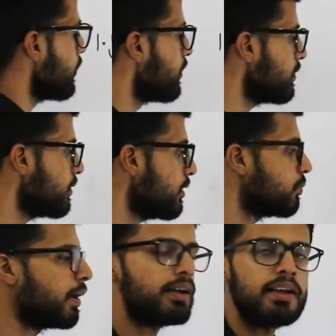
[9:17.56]
This is
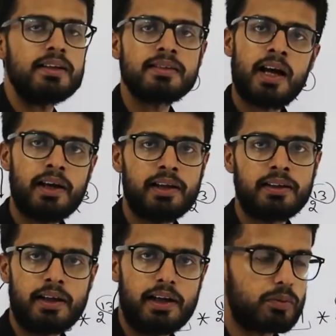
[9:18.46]
Mantissa
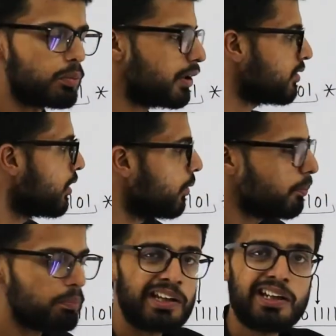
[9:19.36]
in 8 bits.
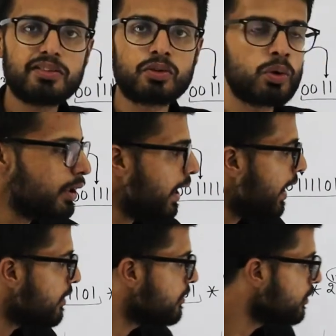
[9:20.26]
Please don't add